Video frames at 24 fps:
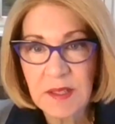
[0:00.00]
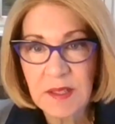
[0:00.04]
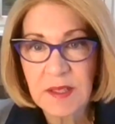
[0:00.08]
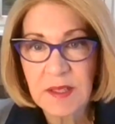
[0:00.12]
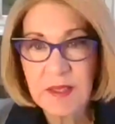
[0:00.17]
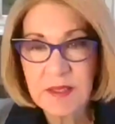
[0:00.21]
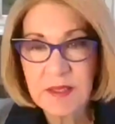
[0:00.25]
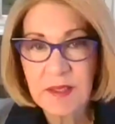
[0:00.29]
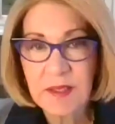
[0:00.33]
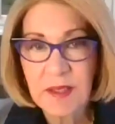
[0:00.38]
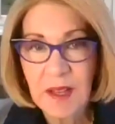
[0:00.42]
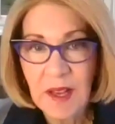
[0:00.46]

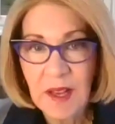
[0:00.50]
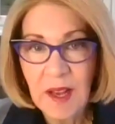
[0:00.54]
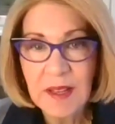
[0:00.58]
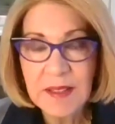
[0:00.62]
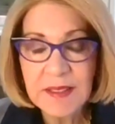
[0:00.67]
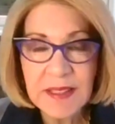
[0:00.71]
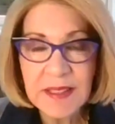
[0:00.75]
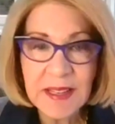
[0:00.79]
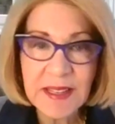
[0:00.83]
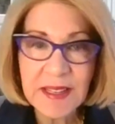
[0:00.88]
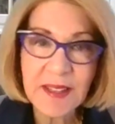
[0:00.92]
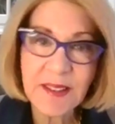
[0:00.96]
Excellent.
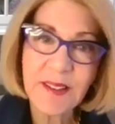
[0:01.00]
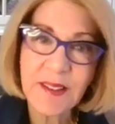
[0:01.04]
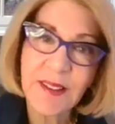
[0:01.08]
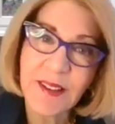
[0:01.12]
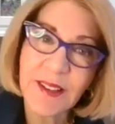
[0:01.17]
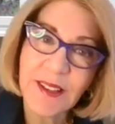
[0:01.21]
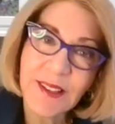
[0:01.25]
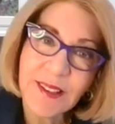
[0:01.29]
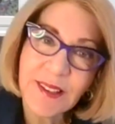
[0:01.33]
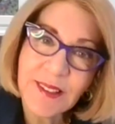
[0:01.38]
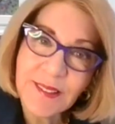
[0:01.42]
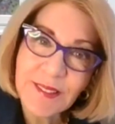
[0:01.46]

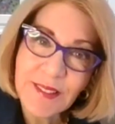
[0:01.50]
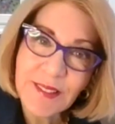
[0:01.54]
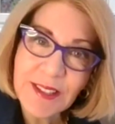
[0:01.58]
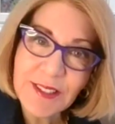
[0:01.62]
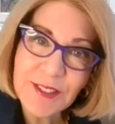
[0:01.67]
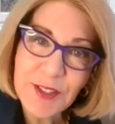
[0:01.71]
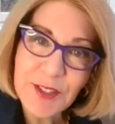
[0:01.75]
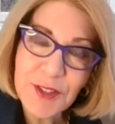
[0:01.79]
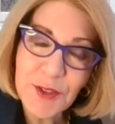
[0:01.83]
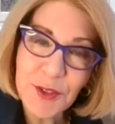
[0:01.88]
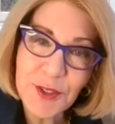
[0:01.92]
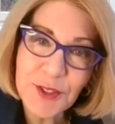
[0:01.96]
Nick,
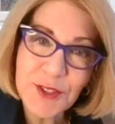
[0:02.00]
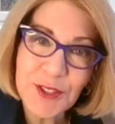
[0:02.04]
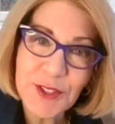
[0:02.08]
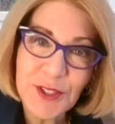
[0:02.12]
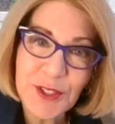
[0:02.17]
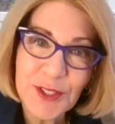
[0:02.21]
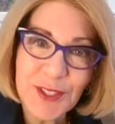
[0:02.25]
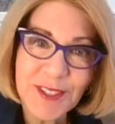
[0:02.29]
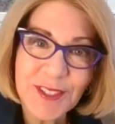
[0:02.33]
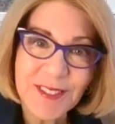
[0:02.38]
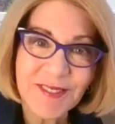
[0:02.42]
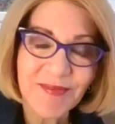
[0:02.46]
it's your
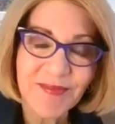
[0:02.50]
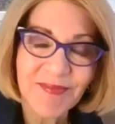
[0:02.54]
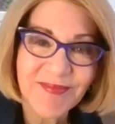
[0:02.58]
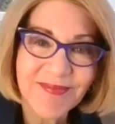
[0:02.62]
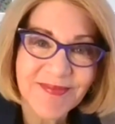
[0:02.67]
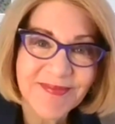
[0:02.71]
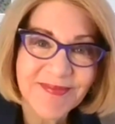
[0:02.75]
turn.